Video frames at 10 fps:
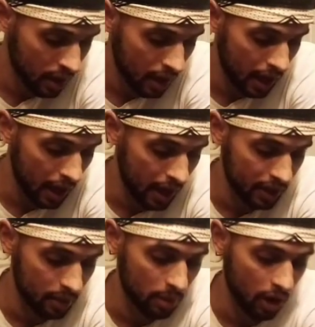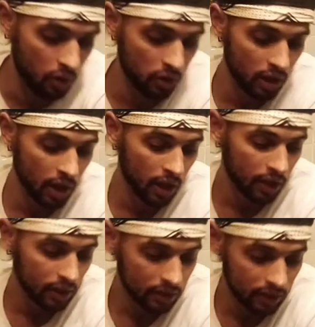high at about
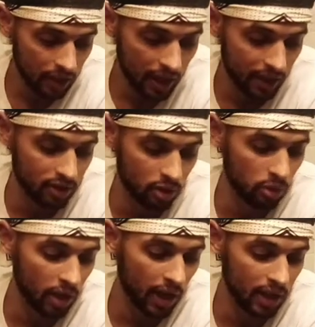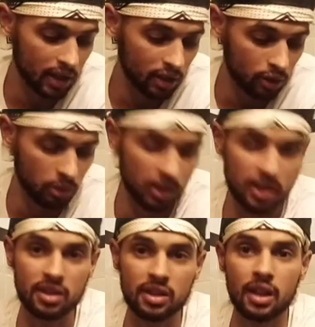latitude 80
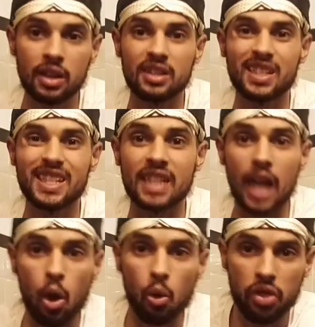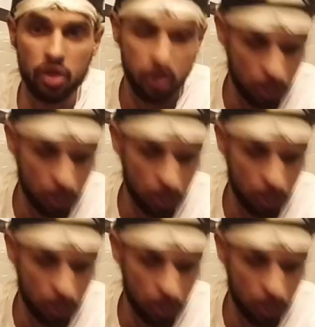degrees south,